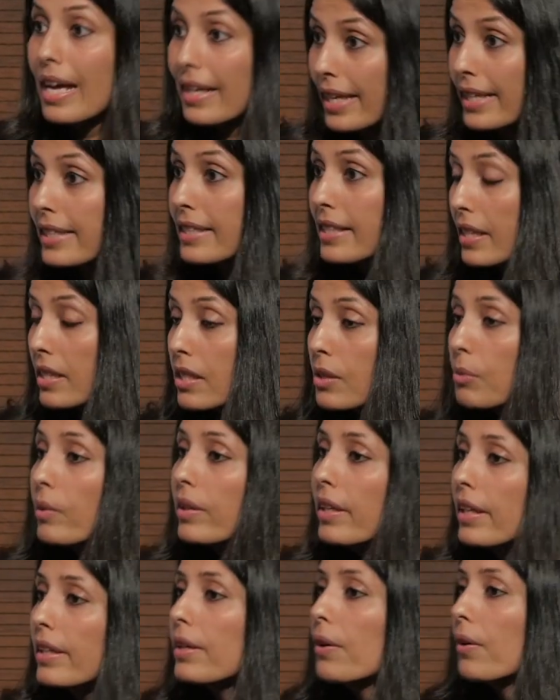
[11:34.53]
that exist
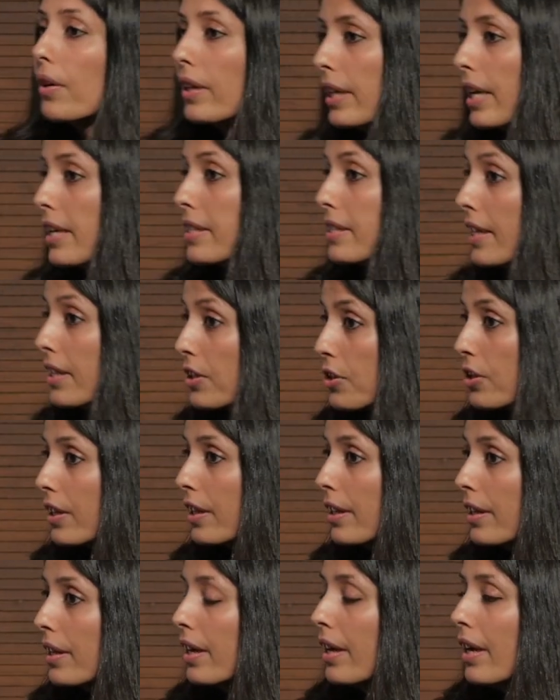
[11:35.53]
within the
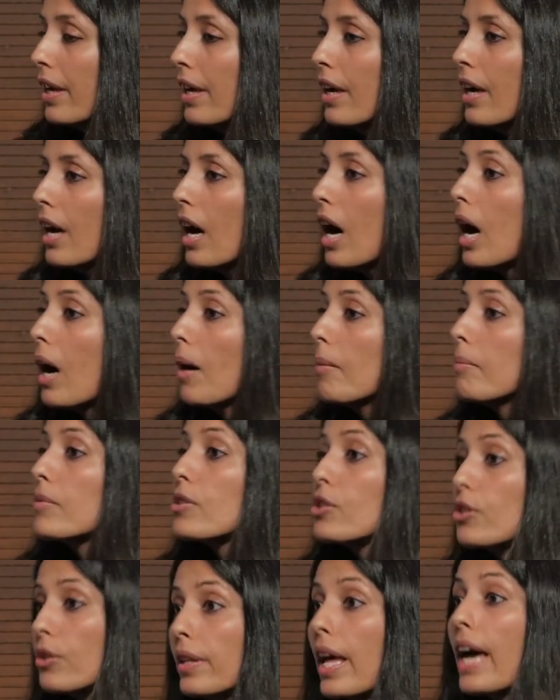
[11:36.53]
organization,
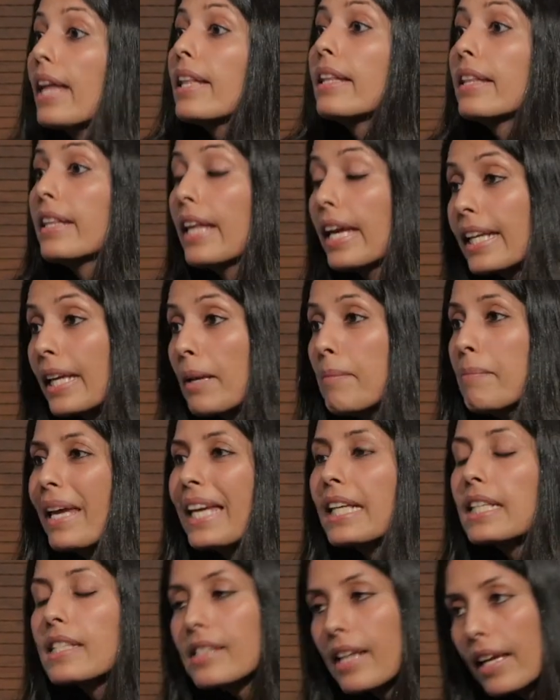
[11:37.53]
Um, so that they can
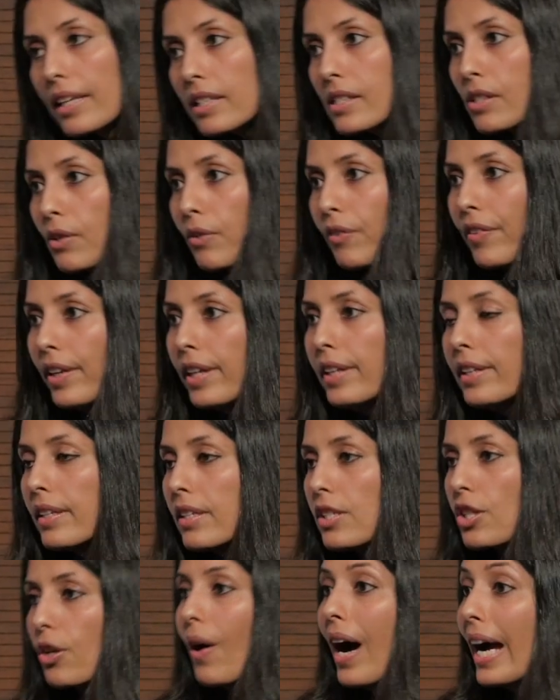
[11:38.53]
make sense of it.
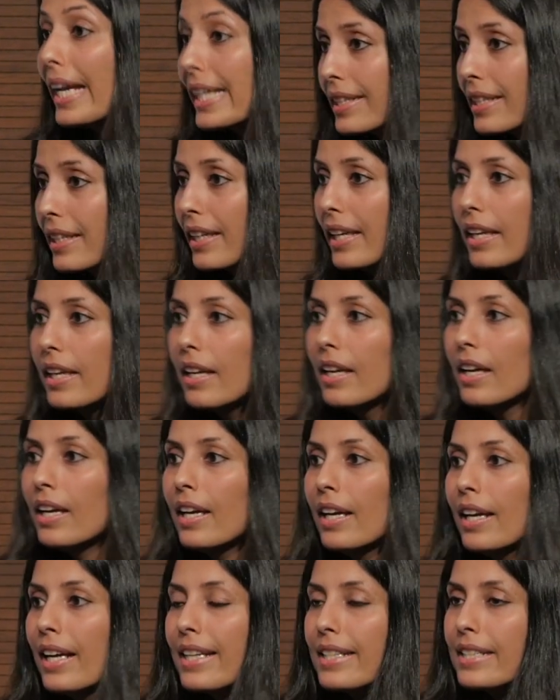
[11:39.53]
So I T
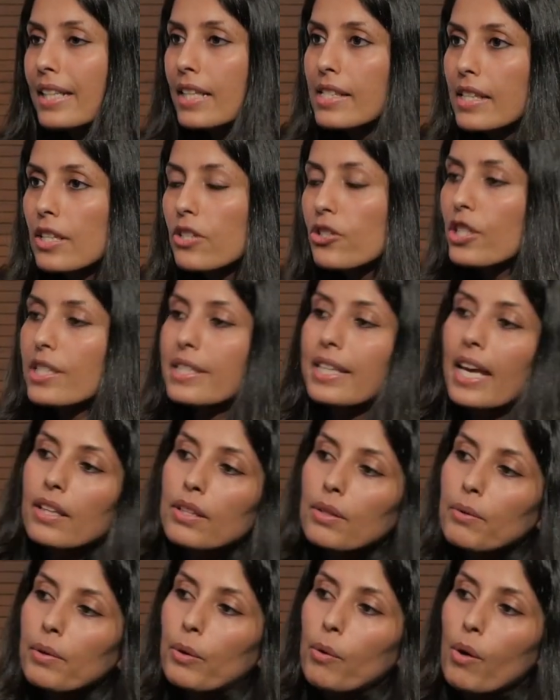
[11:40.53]
doesn't just
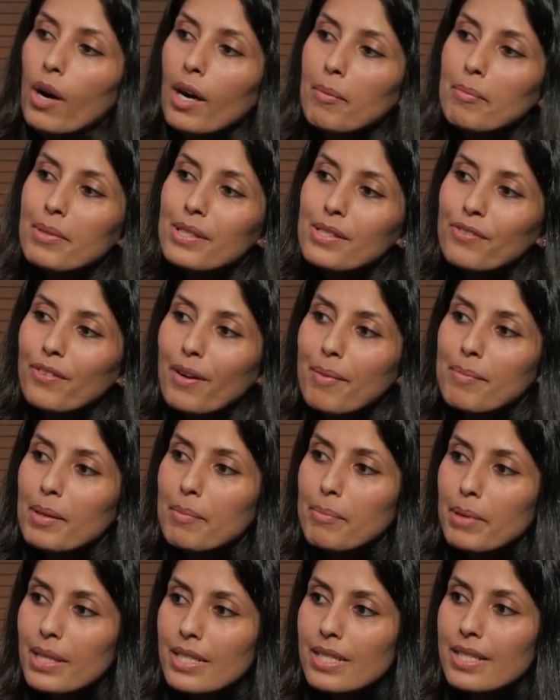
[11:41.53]
get the requirements from
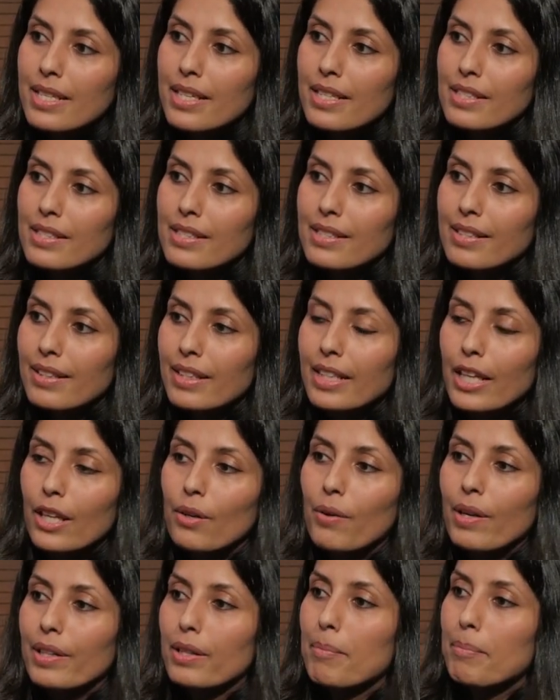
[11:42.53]
the business, you
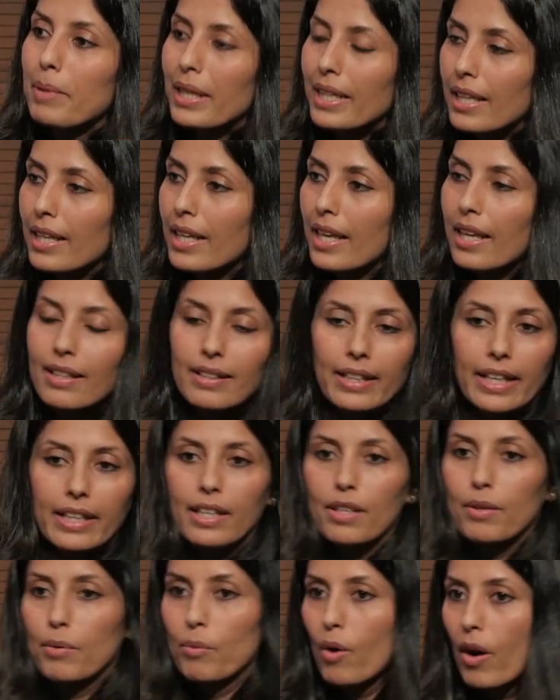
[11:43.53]
know, at the beginning,
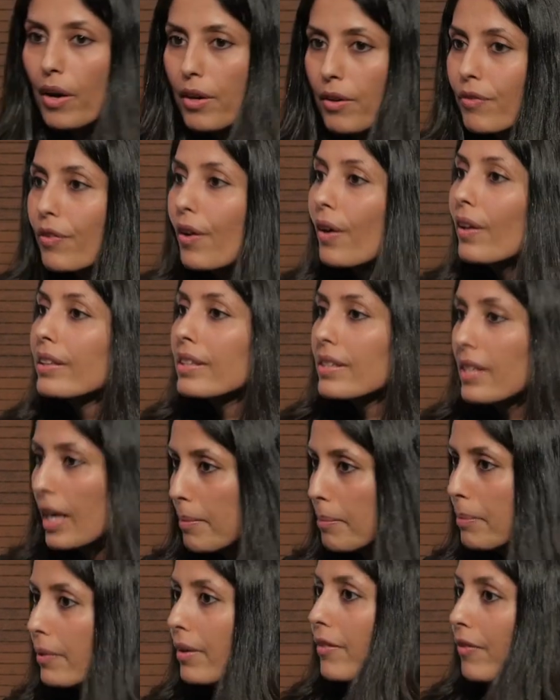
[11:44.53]
like in a waterfall
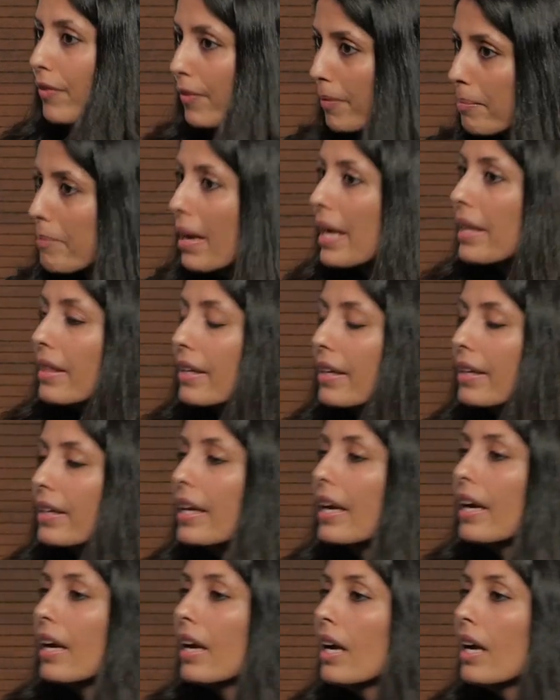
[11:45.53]
type of method.